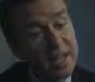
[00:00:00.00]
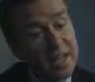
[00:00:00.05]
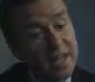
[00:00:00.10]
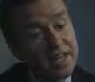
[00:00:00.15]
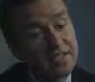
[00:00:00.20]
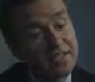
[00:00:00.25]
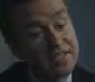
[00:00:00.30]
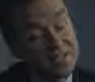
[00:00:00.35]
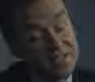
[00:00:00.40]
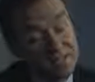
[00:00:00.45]

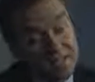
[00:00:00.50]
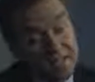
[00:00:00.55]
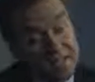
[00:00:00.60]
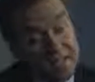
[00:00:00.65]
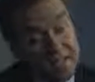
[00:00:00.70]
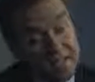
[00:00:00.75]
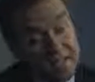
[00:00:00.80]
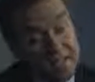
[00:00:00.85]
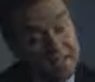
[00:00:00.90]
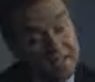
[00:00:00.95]
The difficult
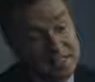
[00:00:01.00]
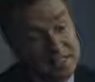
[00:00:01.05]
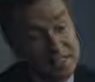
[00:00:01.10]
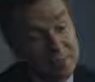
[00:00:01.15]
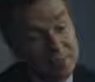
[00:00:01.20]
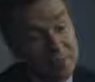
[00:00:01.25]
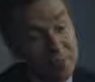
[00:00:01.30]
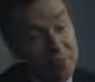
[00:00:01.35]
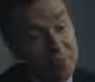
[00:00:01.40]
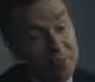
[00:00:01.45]
thing is
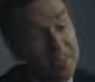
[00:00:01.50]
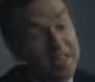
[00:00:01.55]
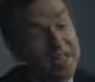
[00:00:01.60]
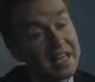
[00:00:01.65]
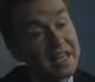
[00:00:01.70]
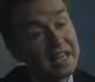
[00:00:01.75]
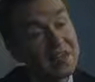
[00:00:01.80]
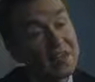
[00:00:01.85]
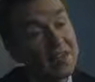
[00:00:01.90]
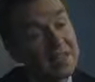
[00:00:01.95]
it's becoming
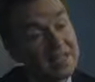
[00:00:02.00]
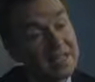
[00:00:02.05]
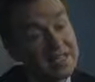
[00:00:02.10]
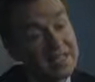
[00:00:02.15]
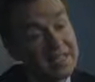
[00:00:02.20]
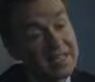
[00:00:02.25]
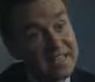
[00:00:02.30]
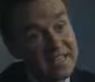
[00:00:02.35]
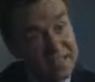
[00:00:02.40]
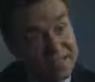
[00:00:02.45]

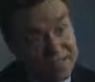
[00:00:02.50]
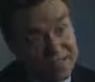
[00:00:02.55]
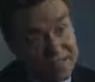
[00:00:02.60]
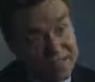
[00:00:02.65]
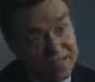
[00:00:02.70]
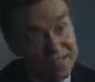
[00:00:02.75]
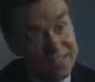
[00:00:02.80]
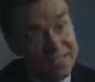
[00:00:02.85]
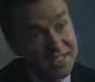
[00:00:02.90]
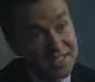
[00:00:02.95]
increasingly
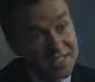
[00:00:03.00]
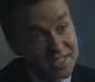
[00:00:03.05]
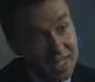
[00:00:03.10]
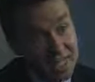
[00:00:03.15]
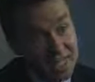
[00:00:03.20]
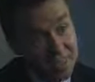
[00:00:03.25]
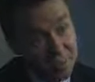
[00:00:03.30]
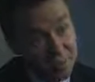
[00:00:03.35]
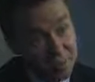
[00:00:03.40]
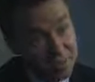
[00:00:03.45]
difficult to
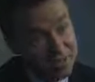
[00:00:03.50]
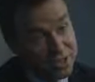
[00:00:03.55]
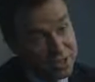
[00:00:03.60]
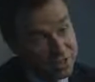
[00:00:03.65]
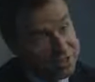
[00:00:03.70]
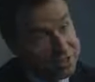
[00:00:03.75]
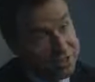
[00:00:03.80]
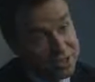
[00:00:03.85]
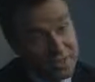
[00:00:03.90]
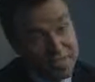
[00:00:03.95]
decide which
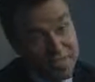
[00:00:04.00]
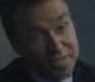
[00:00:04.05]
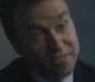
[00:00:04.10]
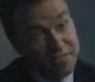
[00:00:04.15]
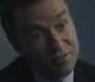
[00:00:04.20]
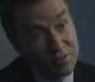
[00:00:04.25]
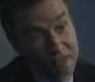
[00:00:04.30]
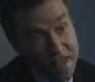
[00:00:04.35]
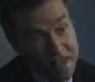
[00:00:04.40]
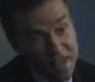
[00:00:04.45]
treatment to
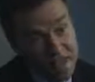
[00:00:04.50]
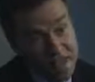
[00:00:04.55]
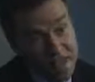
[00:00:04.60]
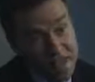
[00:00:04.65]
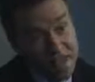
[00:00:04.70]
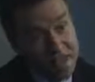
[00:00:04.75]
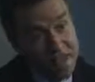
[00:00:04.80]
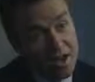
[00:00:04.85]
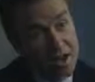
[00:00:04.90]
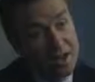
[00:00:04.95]
give when,
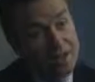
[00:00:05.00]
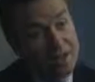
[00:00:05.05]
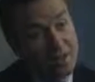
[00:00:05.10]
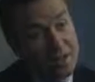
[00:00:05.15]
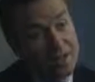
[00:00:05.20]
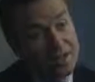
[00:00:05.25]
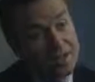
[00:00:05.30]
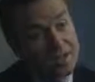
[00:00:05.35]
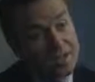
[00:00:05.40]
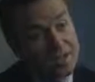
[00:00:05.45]
or
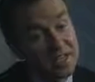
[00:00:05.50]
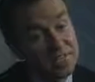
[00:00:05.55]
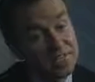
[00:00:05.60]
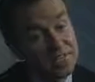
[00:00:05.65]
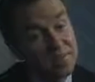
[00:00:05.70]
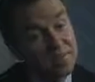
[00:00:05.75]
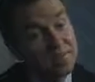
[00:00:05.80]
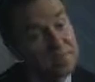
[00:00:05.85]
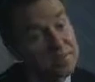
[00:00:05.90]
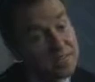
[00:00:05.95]
whether to give
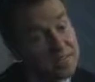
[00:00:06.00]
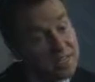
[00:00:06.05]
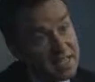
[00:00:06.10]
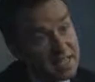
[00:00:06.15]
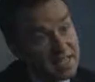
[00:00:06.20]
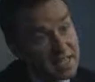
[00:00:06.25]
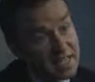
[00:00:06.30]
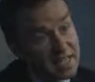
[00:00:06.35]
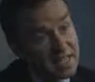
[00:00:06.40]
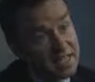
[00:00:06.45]
them
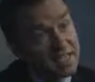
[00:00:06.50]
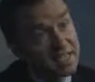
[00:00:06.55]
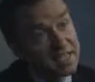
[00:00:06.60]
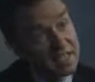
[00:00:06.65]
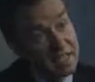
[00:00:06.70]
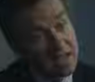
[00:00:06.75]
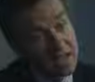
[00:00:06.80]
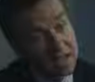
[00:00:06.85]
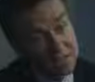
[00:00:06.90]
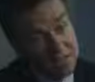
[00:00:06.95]
singly,
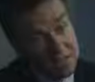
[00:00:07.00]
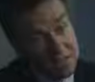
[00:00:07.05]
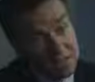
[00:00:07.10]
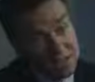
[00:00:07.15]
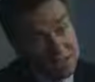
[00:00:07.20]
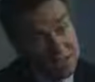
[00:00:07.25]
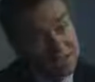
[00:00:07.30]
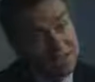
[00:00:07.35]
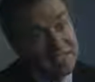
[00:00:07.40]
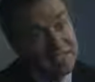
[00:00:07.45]
in
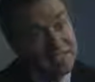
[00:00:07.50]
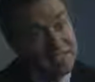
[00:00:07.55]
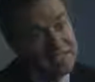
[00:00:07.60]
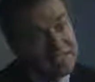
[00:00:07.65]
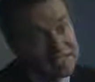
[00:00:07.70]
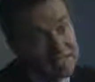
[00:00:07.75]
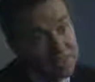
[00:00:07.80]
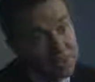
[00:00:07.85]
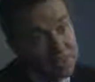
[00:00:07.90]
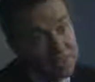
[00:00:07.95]
combination, in
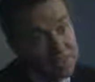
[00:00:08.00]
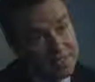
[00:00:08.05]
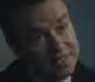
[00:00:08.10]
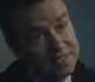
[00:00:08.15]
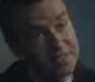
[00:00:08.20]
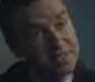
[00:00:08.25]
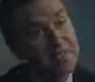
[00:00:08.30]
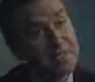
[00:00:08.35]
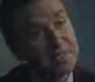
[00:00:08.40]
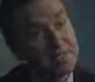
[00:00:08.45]

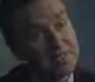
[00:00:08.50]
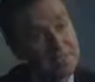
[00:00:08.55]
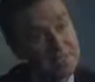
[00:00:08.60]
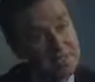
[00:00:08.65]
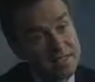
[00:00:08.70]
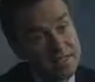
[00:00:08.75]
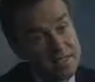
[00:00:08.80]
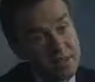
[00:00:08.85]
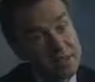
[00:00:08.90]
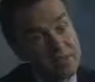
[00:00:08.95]
sequence.
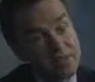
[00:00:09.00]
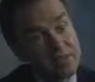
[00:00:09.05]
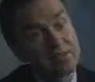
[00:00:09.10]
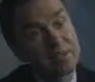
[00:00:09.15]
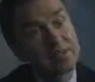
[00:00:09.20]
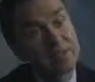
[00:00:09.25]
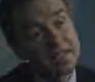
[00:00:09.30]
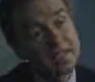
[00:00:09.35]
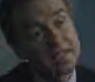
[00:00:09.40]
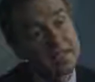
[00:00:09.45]
This is all
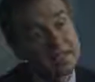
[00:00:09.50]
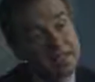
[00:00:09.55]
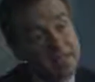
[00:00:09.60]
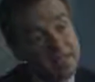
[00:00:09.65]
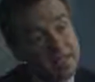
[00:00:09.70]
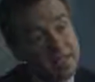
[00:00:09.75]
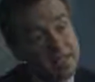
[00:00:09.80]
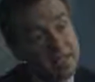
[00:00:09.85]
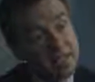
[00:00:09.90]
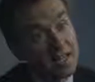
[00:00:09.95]
something
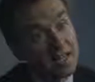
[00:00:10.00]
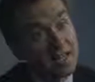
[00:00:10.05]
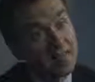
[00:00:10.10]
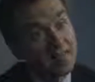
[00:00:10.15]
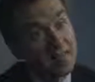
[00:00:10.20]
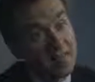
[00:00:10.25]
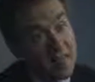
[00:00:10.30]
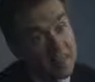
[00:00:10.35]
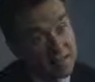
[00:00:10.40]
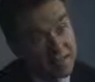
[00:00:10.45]
that's
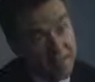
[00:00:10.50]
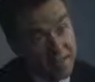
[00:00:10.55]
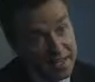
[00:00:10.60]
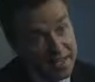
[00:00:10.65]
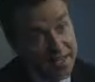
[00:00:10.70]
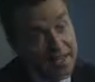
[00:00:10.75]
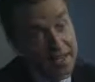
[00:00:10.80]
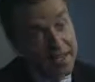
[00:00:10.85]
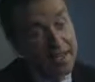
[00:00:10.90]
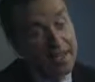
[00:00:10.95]

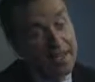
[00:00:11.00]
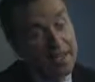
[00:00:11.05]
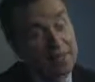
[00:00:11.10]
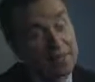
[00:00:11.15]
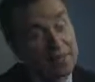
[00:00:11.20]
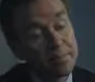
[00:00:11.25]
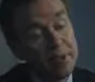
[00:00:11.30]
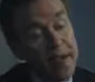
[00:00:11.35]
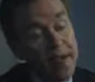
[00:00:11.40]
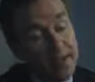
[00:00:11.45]
evolving,
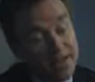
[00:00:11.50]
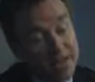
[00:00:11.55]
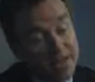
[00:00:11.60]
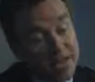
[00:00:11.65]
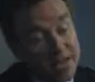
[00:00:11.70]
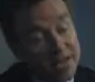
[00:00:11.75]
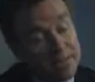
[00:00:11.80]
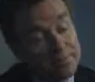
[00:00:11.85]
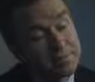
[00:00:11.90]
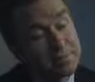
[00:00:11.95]
and the
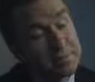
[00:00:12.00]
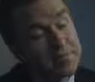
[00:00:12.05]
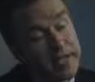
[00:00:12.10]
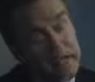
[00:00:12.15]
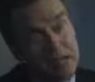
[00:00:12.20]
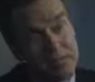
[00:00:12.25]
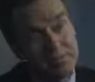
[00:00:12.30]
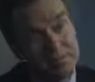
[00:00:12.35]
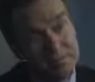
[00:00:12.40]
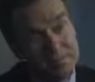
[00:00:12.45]
paradigms, the
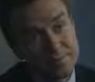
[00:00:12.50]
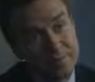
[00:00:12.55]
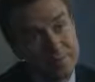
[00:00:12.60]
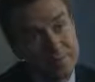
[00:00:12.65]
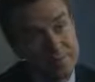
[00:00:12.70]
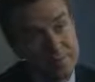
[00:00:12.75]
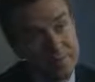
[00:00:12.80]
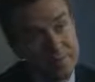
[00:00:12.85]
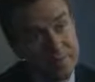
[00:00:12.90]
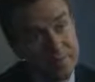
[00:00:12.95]
algorithms
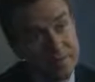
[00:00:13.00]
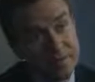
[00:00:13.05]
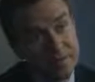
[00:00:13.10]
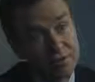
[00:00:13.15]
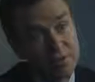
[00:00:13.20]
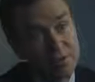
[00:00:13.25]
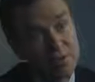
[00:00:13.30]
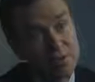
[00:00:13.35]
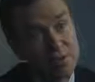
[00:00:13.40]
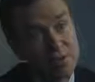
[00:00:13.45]
are becoming
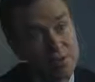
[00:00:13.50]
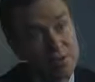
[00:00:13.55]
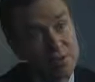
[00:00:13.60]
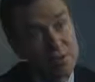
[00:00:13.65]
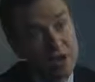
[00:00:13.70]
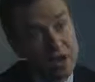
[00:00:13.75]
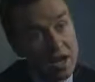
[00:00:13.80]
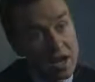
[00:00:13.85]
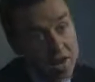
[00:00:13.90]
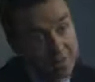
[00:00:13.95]
increasingly
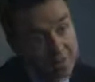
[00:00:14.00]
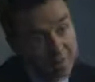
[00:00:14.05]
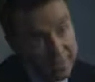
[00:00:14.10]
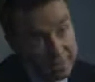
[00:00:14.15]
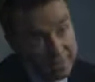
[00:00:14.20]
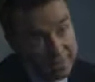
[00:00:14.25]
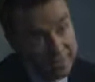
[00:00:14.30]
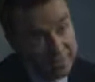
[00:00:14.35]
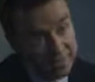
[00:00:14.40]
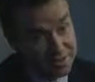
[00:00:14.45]
more
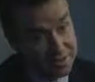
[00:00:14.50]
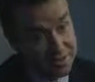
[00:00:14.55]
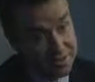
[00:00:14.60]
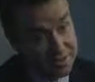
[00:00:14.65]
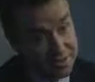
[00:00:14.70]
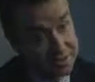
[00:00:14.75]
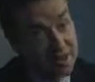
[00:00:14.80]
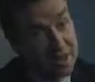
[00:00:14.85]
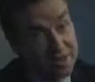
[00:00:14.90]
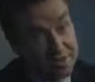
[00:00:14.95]
complex. So this
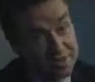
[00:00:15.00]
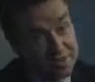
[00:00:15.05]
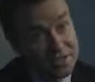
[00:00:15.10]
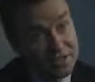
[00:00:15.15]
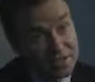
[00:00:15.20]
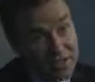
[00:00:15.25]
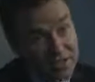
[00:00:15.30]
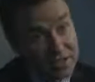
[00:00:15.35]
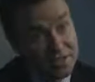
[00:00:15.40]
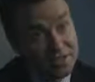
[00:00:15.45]
is part of the
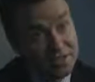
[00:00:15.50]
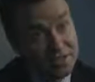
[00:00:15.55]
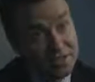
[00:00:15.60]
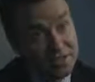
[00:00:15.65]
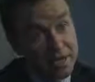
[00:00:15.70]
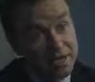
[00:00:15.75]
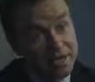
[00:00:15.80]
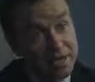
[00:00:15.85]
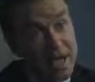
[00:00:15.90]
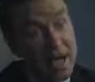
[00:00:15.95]
challenge
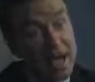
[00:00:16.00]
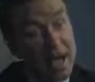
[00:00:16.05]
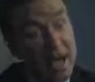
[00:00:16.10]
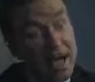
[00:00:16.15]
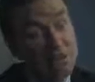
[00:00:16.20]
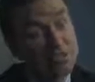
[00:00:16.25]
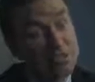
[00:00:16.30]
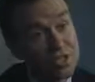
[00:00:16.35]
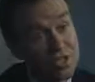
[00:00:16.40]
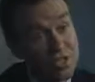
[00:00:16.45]
about
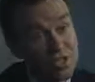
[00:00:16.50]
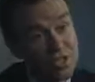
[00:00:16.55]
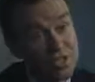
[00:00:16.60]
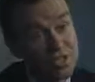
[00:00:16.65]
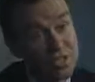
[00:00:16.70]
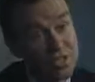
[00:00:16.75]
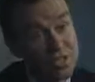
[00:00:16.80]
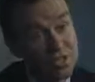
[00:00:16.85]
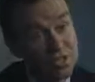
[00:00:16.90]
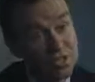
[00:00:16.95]
how to
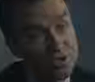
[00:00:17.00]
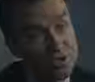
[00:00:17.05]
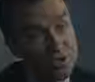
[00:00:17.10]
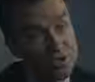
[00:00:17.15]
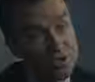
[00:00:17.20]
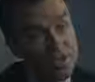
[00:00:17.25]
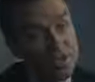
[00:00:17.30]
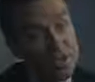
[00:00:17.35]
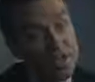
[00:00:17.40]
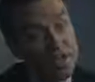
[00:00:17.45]
use these
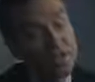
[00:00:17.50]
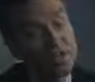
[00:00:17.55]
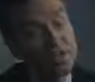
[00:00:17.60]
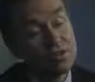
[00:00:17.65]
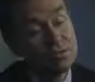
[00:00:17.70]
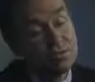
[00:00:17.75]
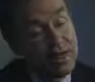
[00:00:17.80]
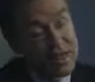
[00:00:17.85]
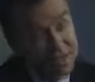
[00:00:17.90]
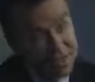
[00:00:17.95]
tools
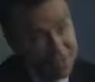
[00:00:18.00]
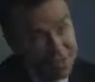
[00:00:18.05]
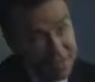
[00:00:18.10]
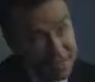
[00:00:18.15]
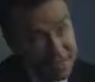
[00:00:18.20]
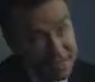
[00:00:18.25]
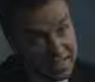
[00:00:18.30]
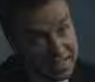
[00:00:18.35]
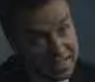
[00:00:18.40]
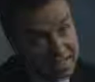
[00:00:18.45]

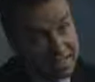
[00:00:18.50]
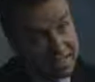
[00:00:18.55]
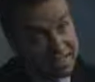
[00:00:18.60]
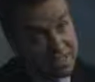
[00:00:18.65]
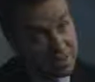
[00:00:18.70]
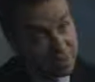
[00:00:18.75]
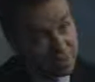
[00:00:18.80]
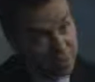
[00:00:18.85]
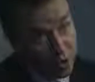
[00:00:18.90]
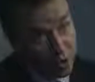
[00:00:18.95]
rationally,
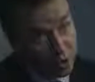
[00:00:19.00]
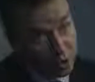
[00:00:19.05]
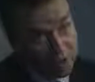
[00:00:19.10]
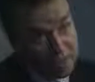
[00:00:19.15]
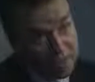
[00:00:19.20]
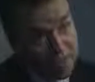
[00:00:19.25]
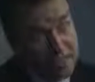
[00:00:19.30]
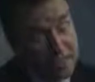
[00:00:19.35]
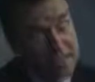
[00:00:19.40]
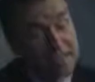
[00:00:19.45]

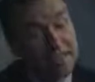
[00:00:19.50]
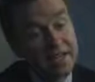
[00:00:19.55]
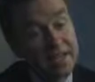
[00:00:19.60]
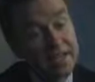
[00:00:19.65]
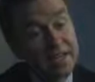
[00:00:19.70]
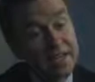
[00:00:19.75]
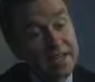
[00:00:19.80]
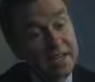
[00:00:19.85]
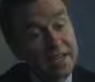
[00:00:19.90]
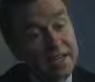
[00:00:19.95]
appropriately.
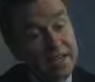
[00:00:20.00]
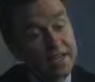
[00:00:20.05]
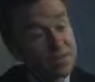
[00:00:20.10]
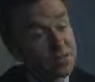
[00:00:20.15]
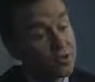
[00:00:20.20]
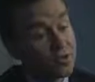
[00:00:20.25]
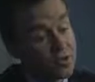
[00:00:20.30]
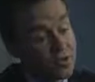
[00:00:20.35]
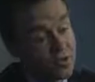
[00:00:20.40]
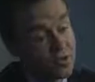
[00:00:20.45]
And then,
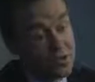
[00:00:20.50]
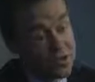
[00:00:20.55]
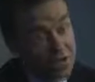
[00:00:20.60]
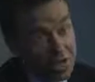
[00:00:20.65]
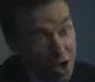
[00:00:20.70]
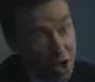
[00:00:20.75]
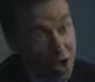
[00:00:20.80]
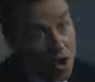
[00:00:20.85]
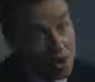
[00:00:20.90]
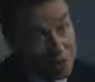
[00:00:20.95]
of course, there's the
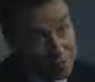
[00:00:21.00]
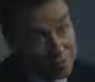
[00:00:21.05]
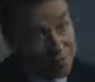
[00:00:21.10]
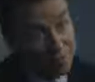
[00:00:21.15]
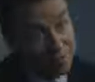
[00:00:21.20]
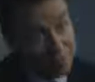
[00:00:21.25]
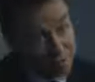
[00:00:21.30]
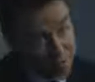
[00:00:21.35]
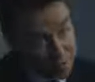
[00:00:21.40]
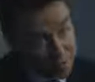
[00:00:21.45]
cost
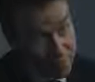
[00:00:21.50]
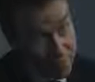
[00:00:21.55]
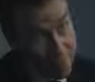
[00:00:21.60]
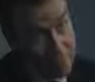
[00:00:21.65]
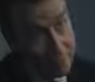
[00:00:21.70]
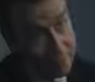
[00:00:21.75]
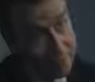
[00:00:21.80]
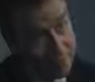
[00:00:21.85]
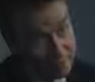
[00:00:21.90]
of them as well.